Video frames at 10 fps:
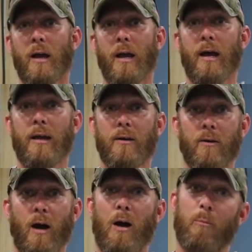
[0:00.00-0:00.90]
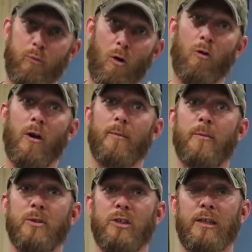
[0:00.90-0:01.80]
and I'll program the
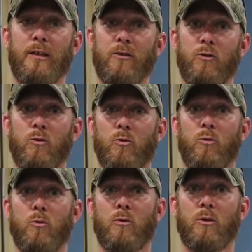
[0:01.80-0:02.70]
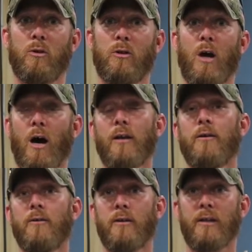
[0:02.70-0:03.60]
machine to cut
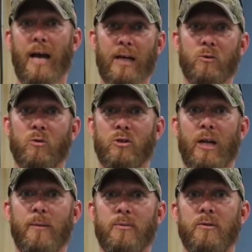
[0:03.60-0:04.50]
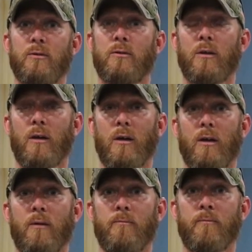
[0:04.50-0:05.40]
the actual shapes
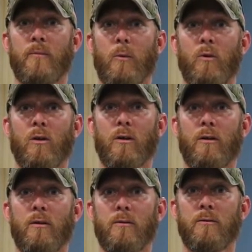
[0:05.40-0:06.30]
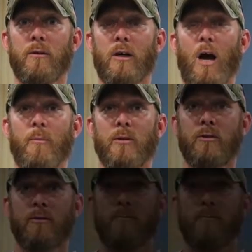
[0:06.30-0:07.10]
that we're looking to accomplish.